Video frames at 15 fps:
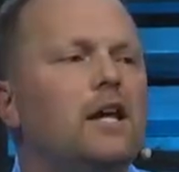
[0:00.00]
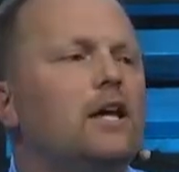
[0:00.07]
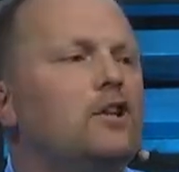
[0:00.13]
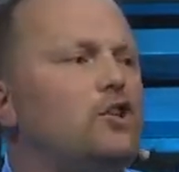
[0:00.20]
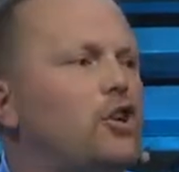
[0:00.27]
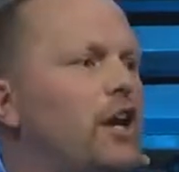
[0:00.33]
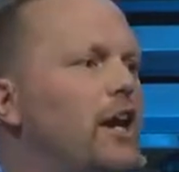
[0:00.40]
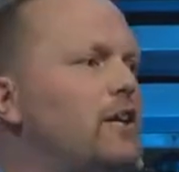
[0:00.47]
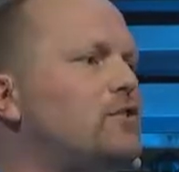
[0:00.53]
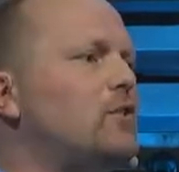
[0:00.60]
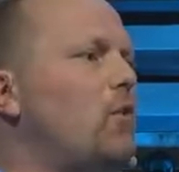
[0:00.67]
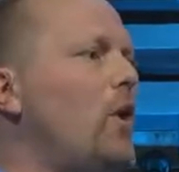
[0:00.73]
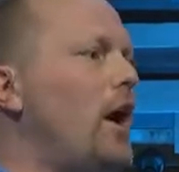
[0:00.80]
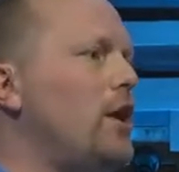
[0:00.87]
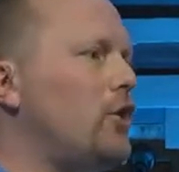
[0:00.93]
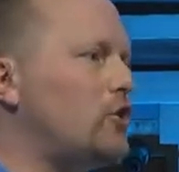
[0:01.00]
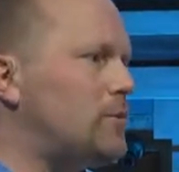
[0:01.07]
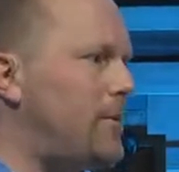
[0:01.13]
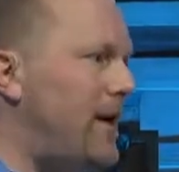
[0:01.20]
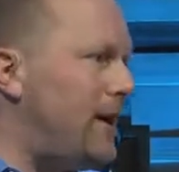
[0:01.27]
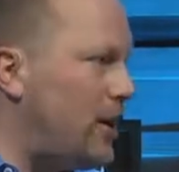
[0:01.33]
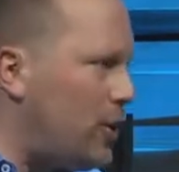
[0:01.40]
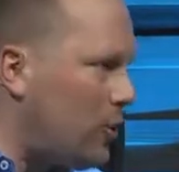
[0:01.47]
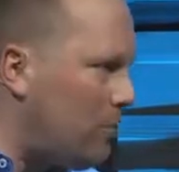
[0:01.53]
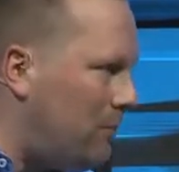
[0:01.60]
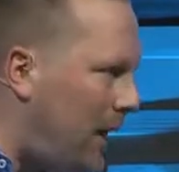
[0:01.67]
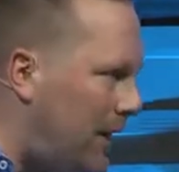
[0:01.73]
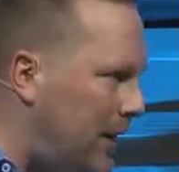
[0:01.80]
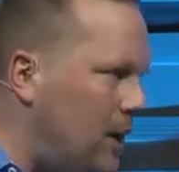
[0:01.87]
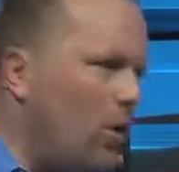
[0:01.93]
change the way you're spending your
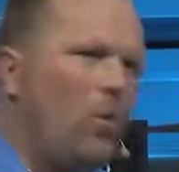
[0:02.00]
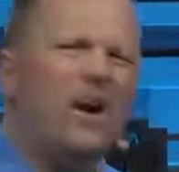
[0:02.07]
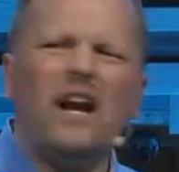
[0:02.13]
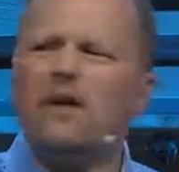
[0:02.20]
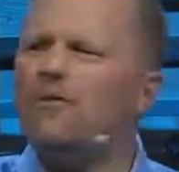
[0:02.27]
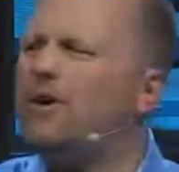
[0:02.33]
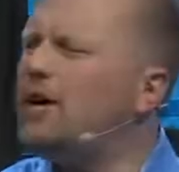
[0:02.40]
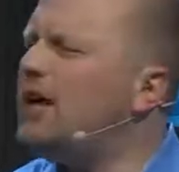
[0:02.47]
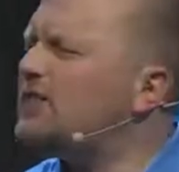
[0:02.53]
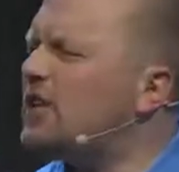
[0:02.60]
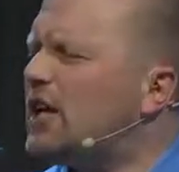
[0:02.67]
money, or whatever it is.